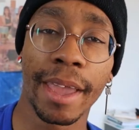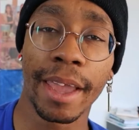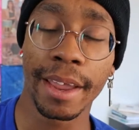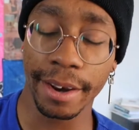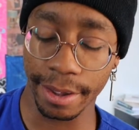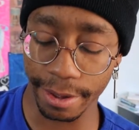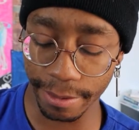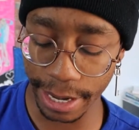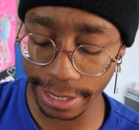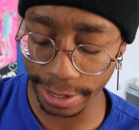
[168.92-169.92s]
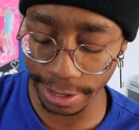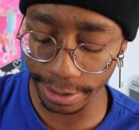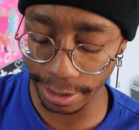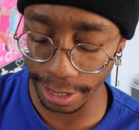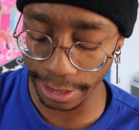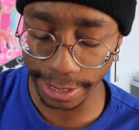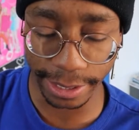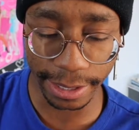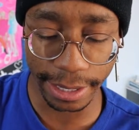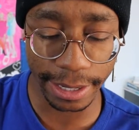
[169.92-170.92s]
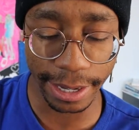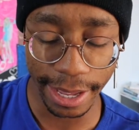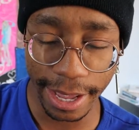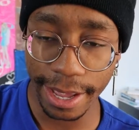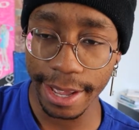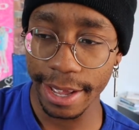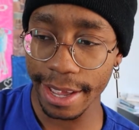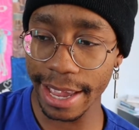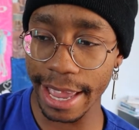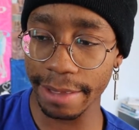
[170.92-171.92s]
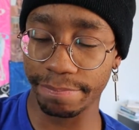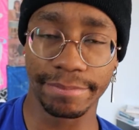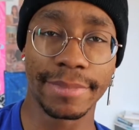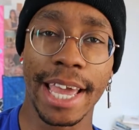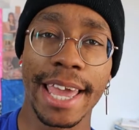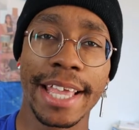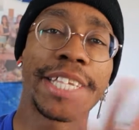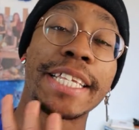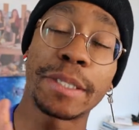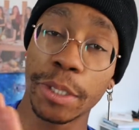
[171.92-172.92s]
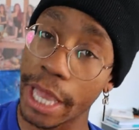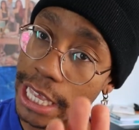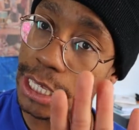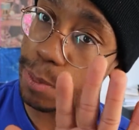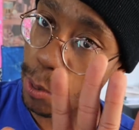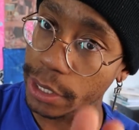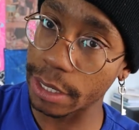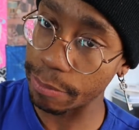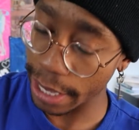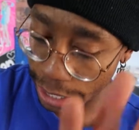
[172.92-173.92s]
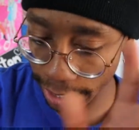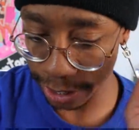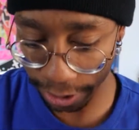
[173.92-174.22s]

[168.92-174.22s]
man, when I tell you, like, this song it just it spoke to me